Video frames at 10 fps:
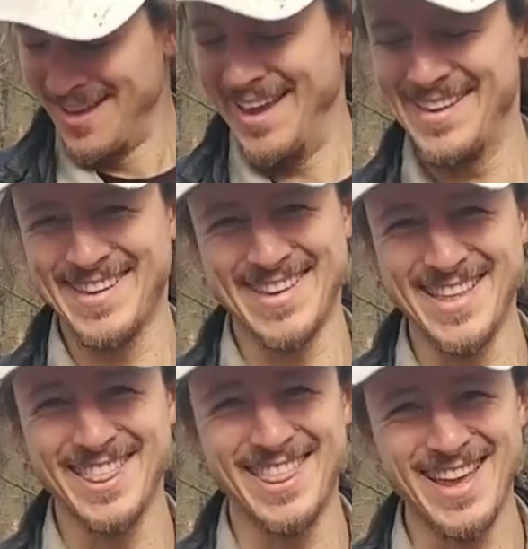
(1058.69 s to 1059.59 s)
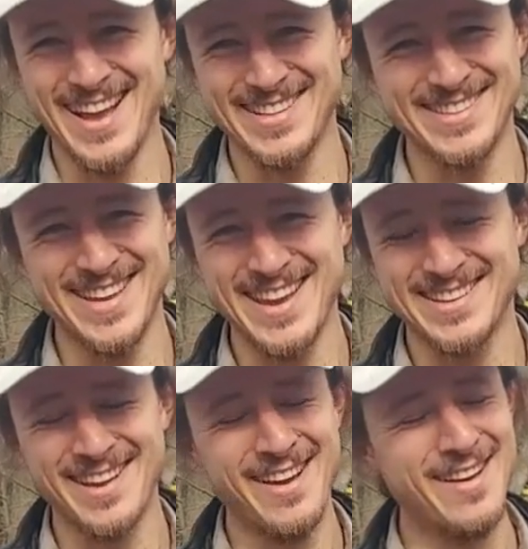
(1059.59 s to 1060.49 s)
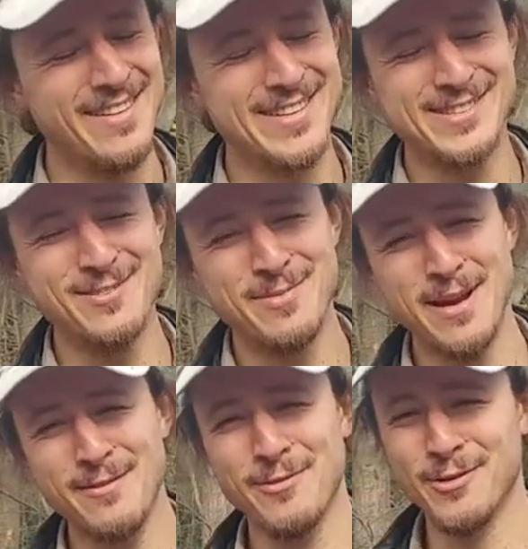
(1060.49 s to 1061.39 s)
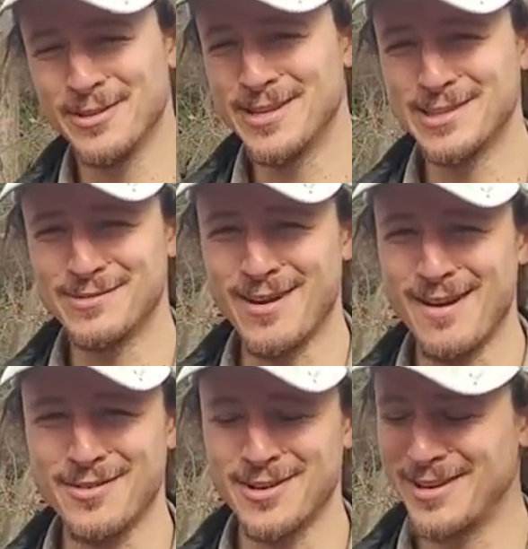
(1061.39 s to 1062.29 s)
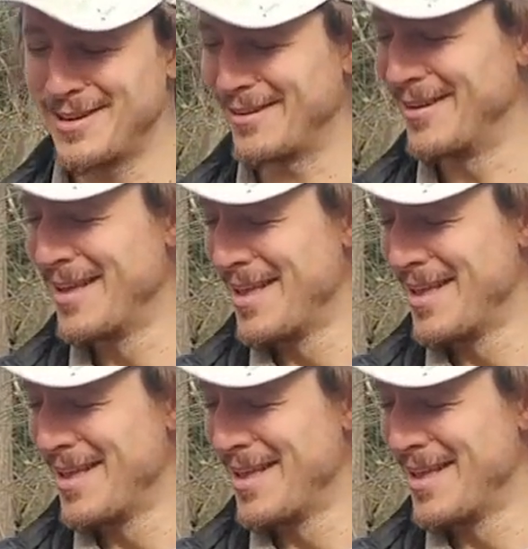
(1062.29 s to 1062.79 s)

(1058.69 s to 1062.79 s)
It's so painful. It takes forever to heal